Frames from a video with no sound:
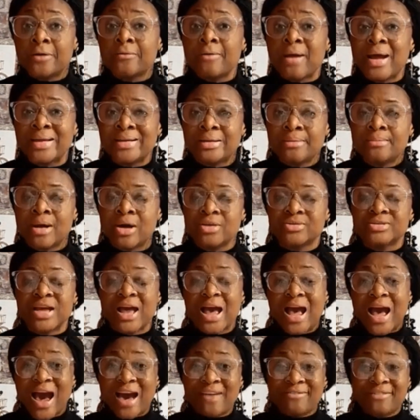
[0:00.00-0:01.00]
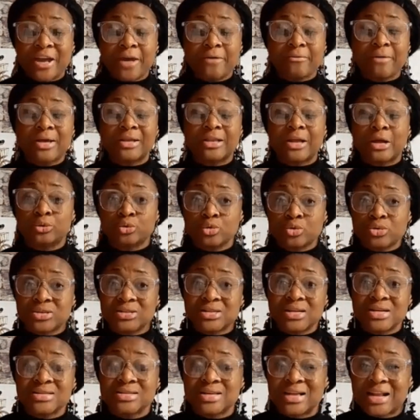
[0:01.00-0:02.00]
write them out. After you write out
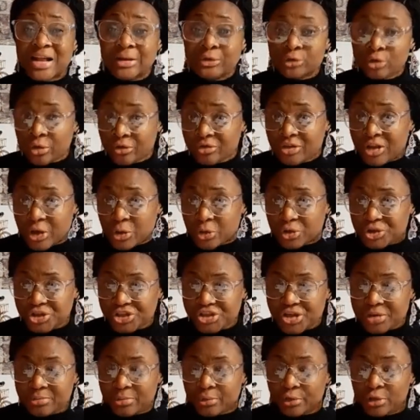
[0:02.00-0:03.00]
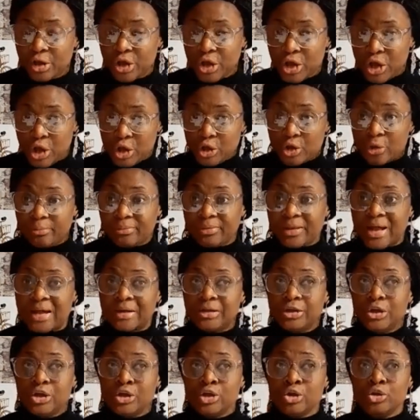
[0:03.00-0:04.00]
those things that are non-negotiable in your
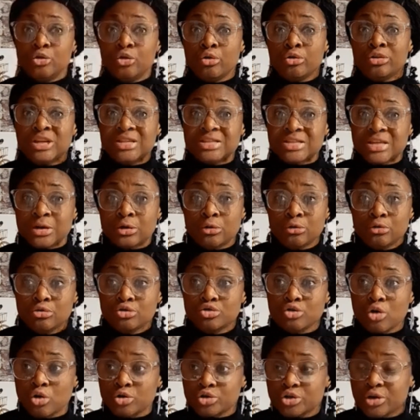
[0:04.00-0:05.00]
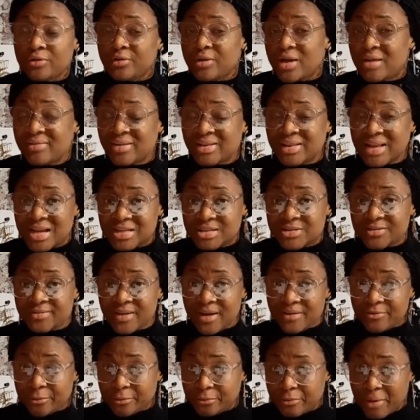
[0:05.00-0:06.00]
plan, this includes also, if you have a 9 to
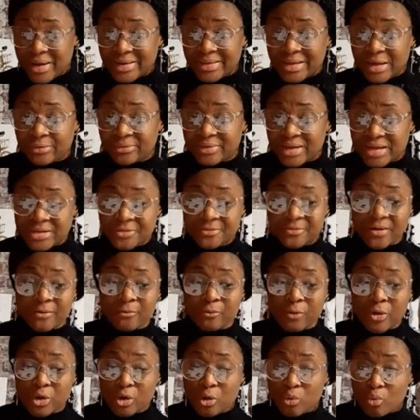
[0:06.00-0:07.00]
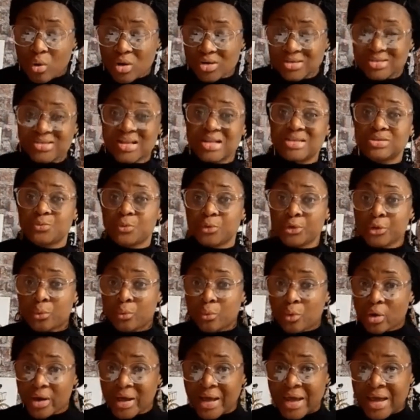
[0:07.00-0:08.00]
5, you write down 9 to 5, when your work starts, when
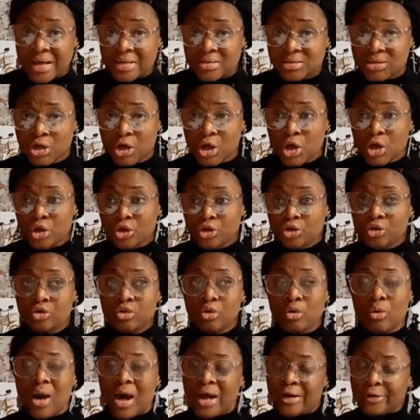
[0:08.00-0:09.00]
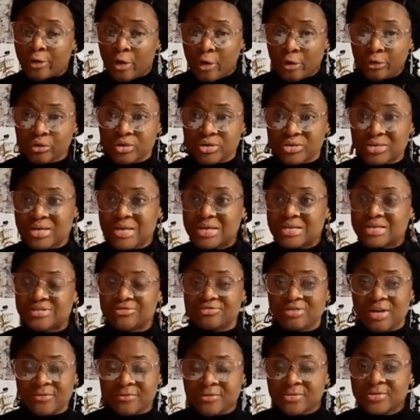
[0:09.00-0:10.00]
your work ends, and all those things,
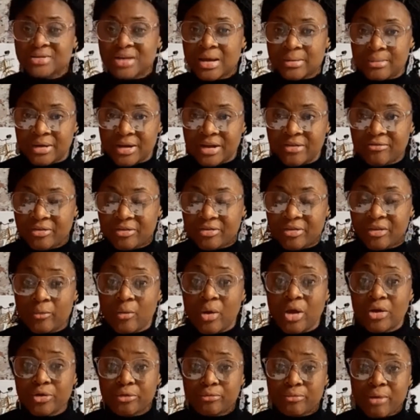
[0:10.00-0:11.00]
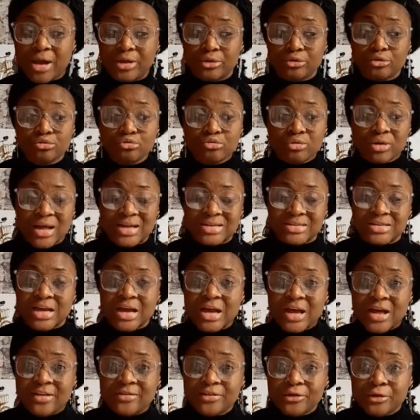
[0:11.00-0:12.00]
travel time and everything. When you write, you look at
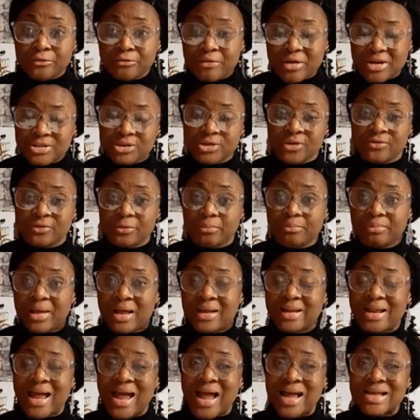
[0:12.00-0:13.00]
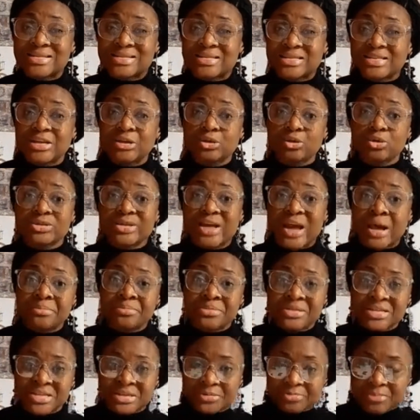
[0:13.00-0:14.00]
the rest of the planner and see those
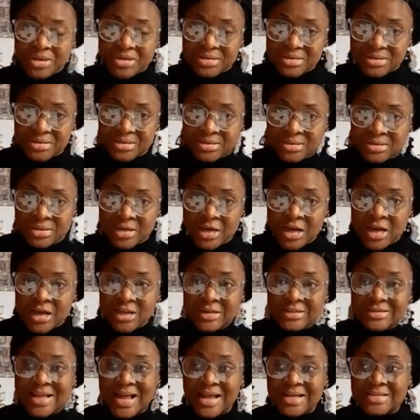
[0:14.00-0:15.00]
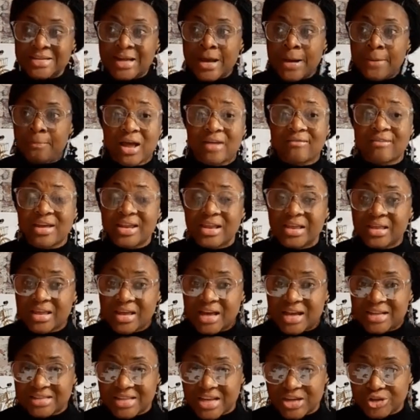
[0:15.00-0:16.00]
empty spaces that don't have
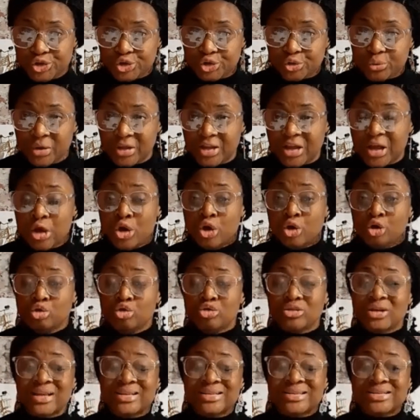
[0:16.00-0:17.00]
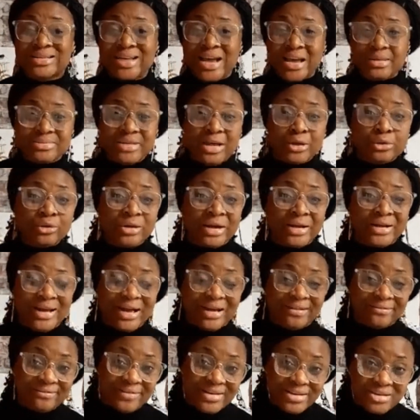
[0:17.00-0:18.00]
anything attached to it. Those are the times that you can
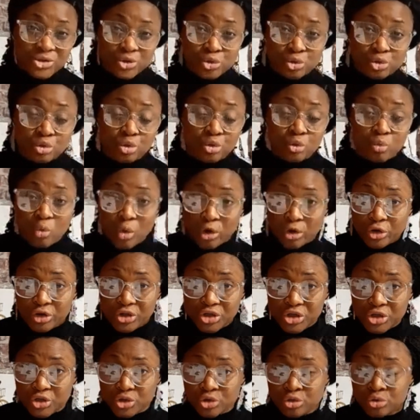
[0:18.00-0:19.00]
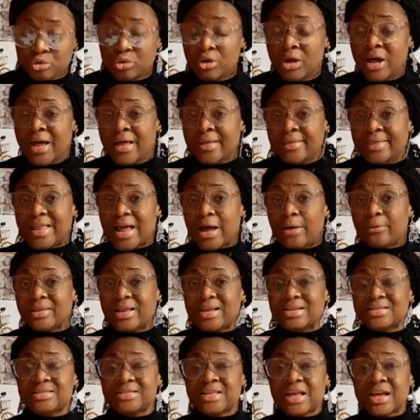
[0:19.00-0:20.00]
harvest to do the work you need to do. Now,
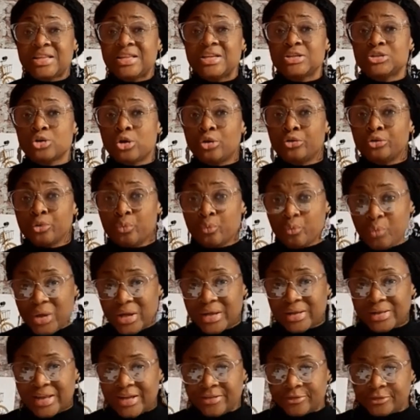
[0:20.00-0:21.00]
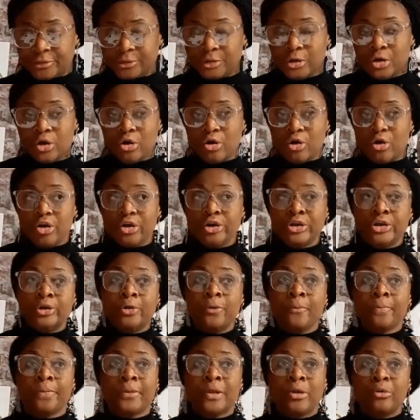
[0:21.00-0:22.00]
let's take this on a week level.
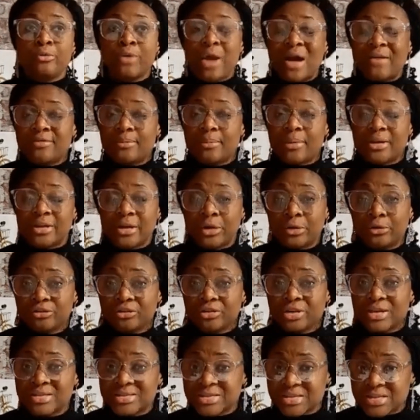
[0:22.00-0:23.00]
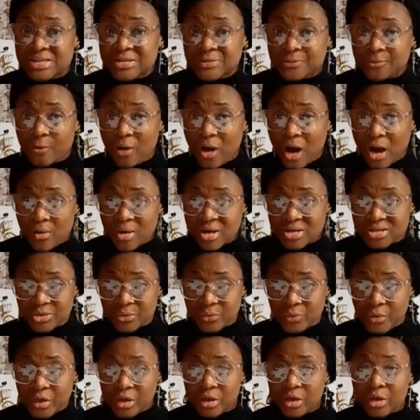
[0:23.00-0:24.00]
You have about 164
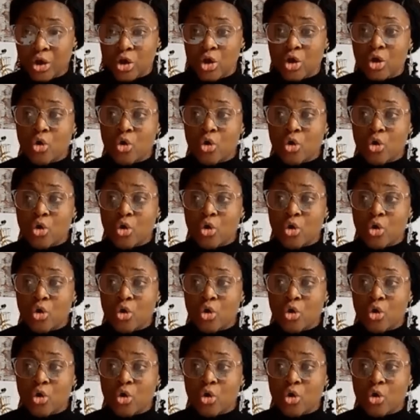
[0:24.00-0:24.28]
hours a week.